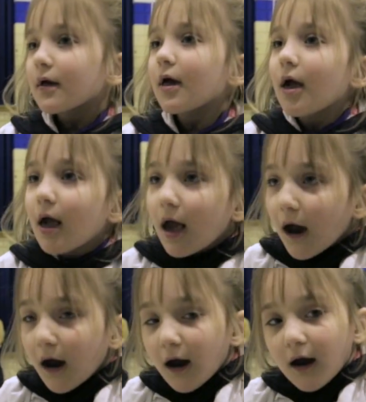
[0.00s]

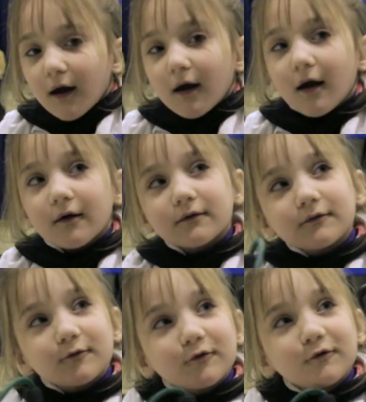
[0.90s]
therapy, she
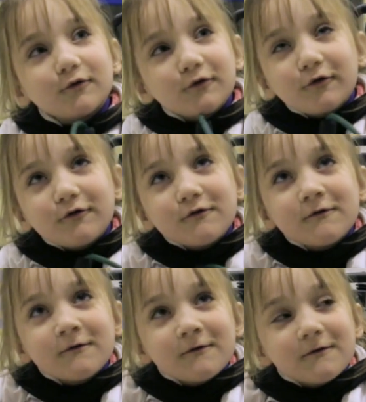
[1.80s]
has learned to
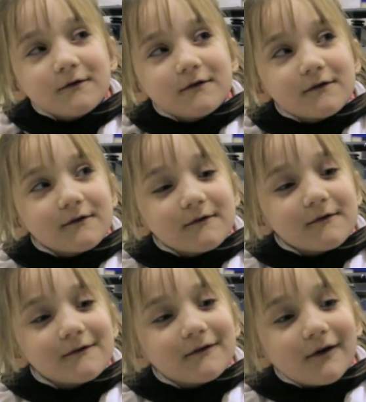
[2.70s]

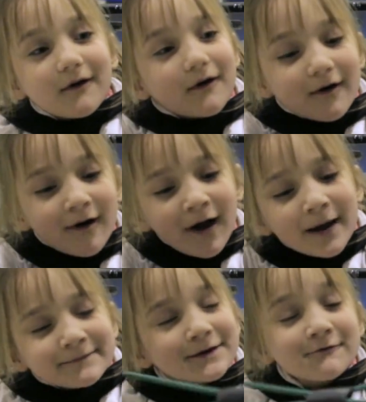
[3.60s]
pull herself off
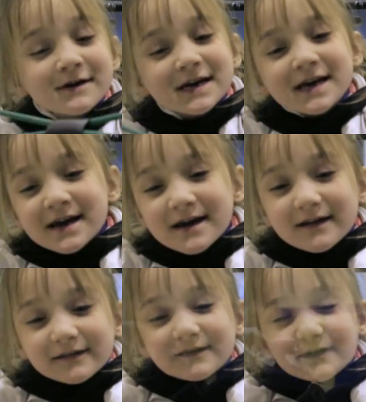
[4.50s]
of. She can crawl to